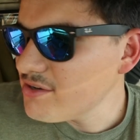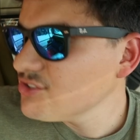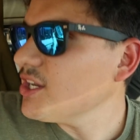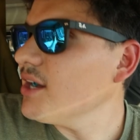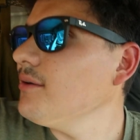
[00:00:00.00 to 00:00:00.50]

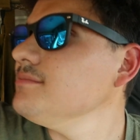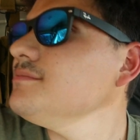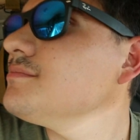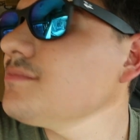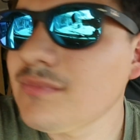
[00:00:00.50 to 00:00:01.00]
So,
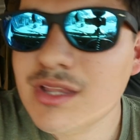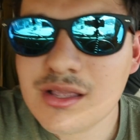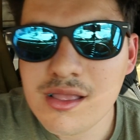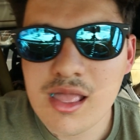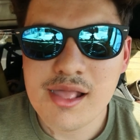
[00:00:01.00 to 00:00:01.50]

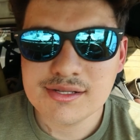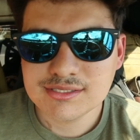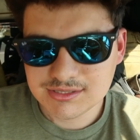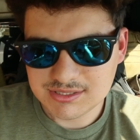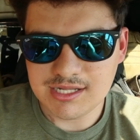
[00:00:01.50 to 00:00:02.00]

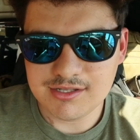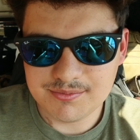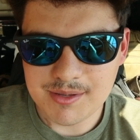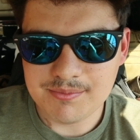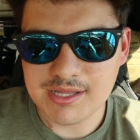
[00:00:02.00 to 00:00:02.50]
that
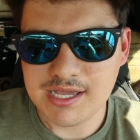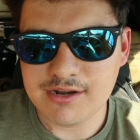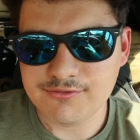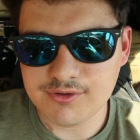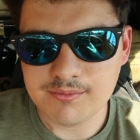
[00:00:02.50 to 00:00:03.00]
is my
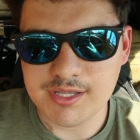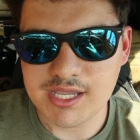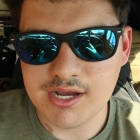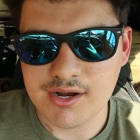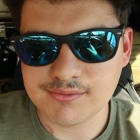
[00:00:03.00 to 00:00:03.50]
plan from
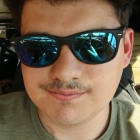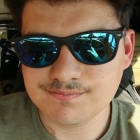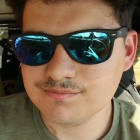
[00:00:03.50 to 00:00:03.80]
here.